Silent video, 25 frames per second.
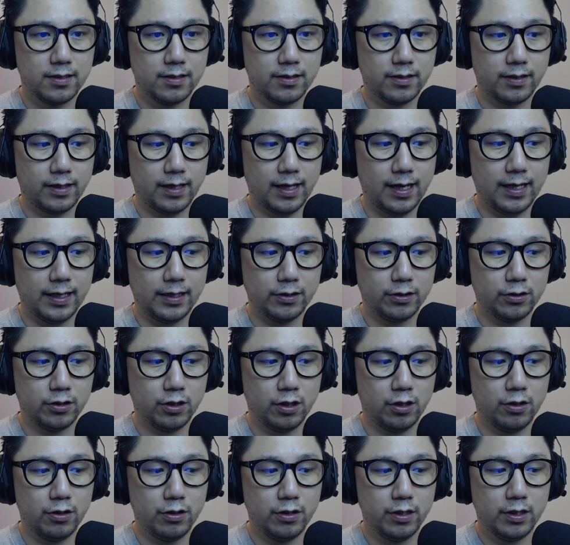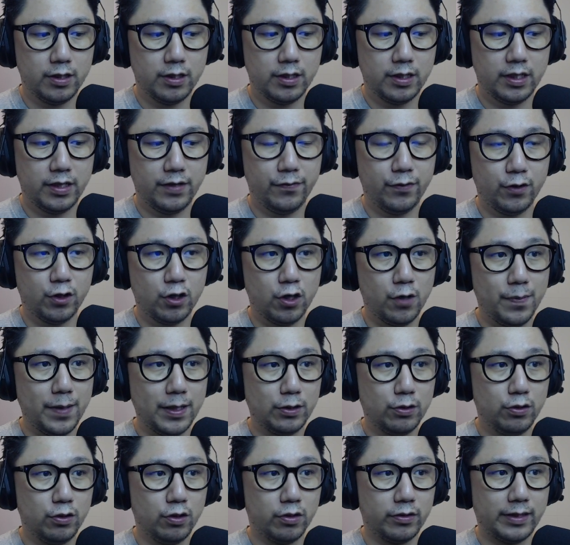Okay, so if you go back
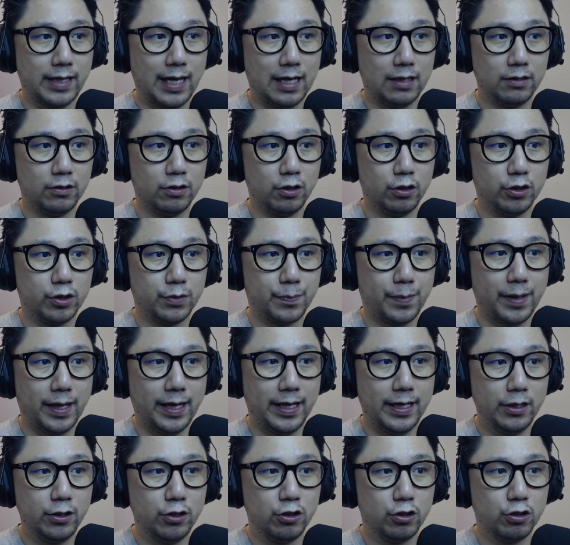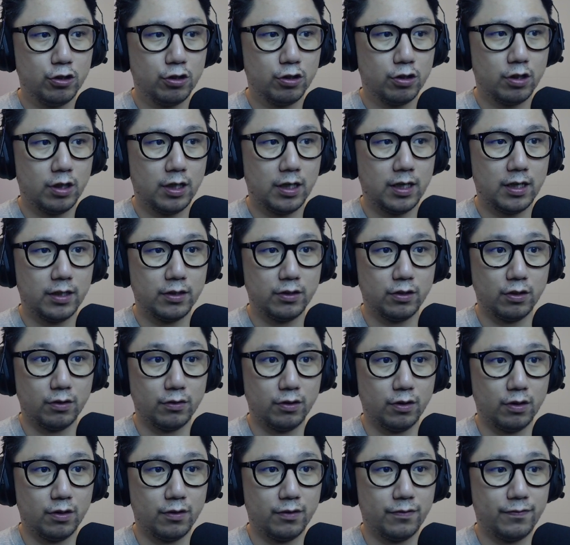to your downloads page, uh, your,
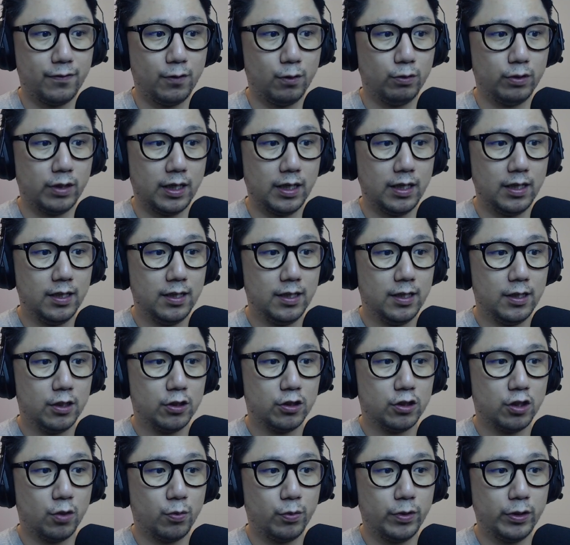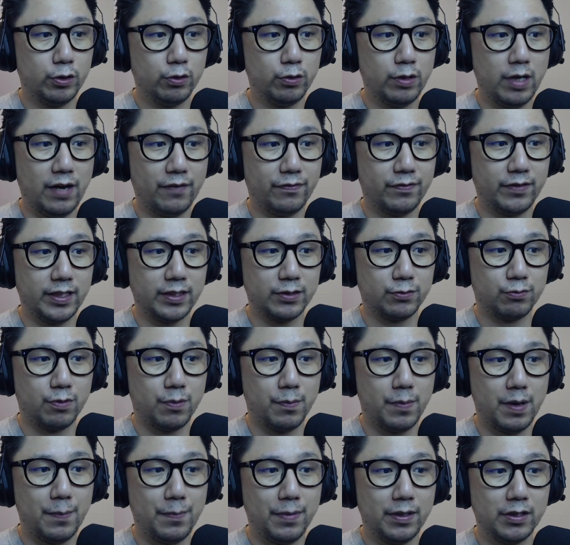your folder, so we do have this,
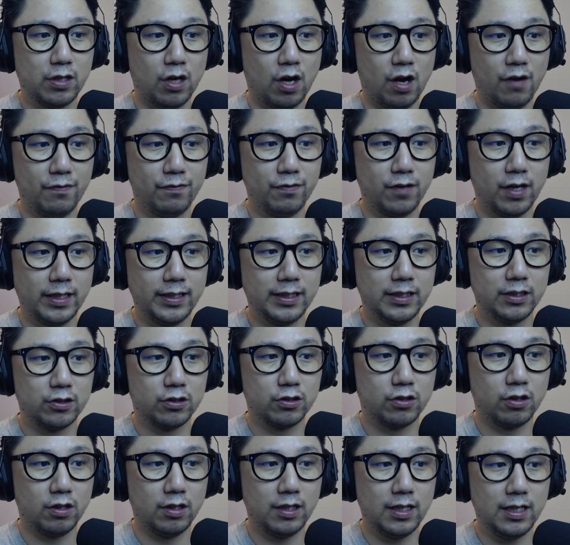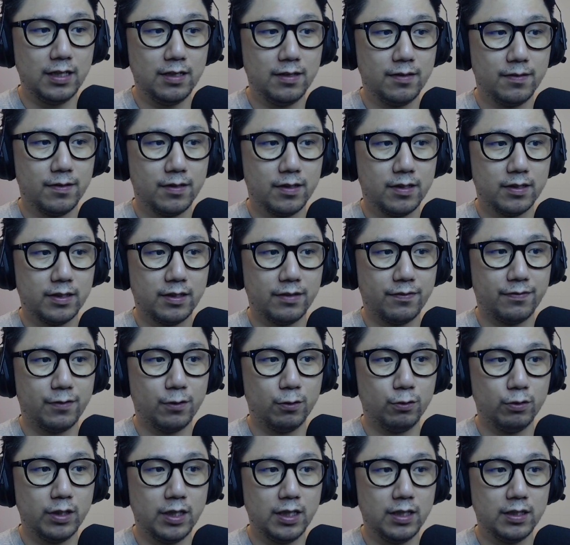remember, the offline installer, the
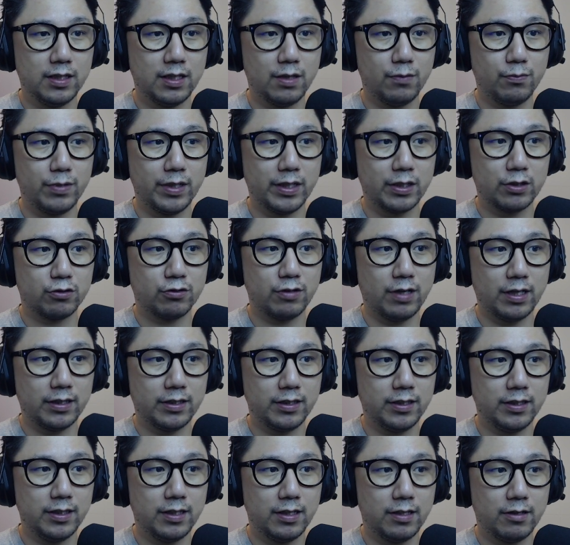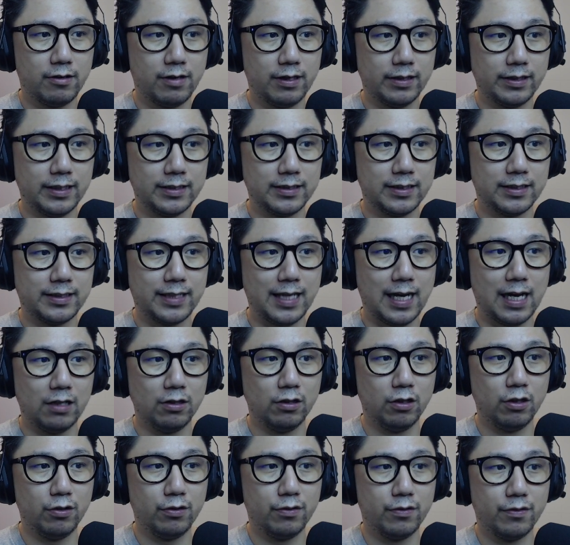folder that we extracted. All right, there's a
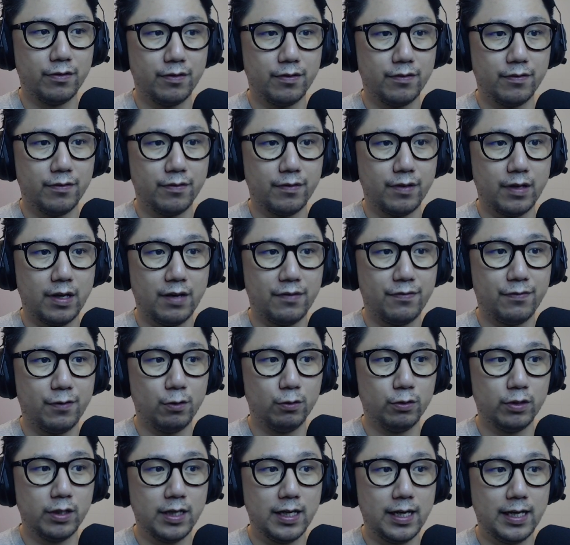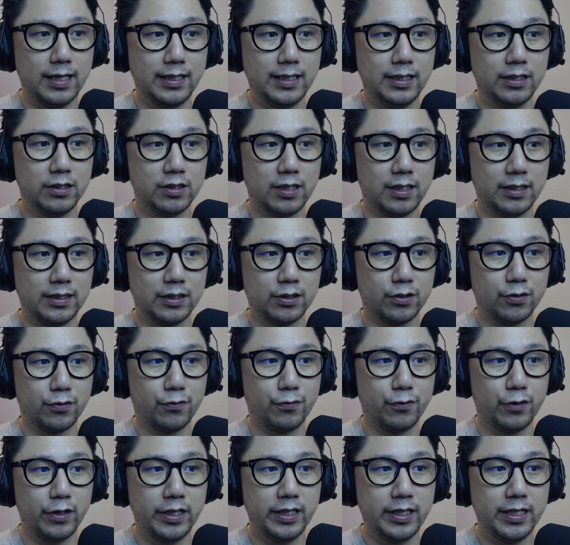download folder and inside there's
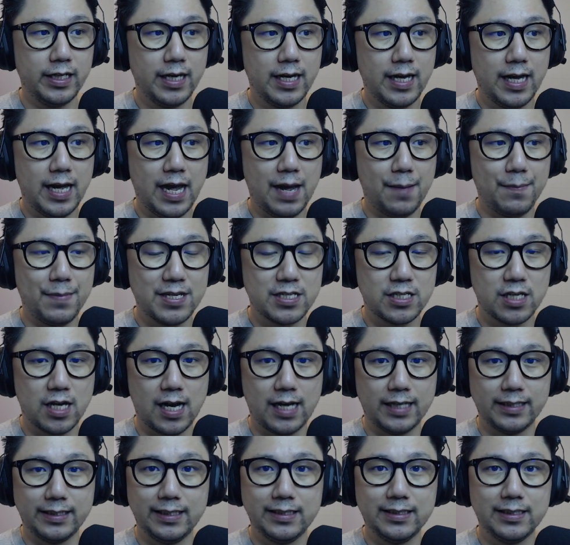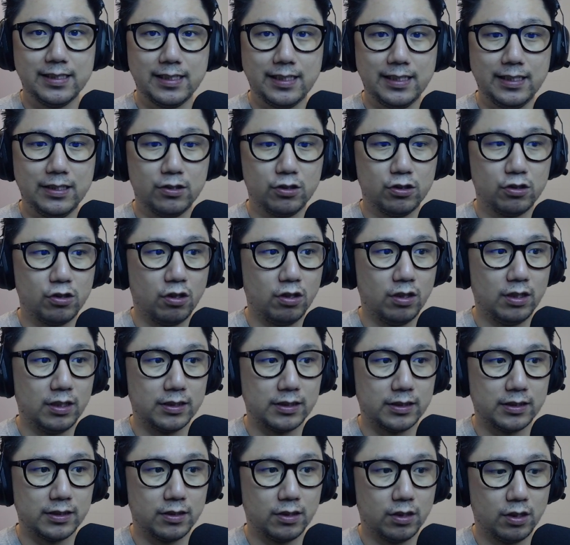three M S I. These are
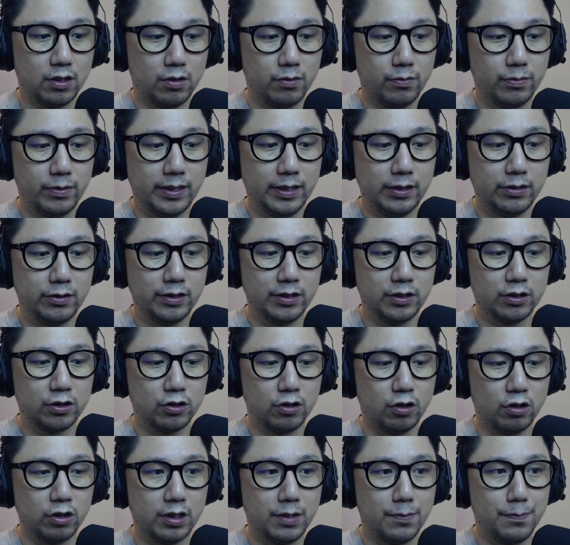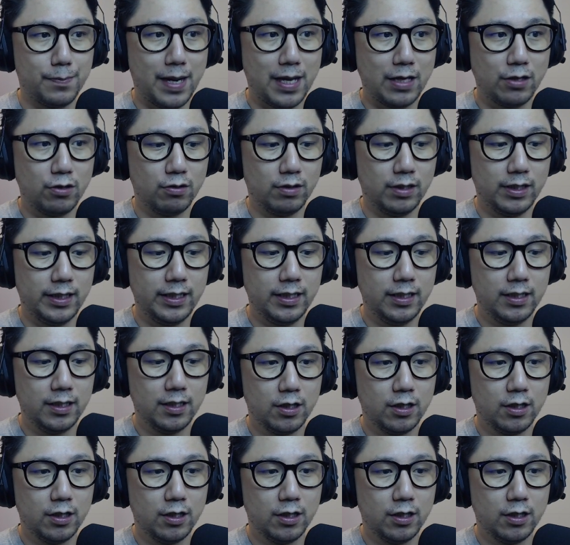installers. We need to install them manually.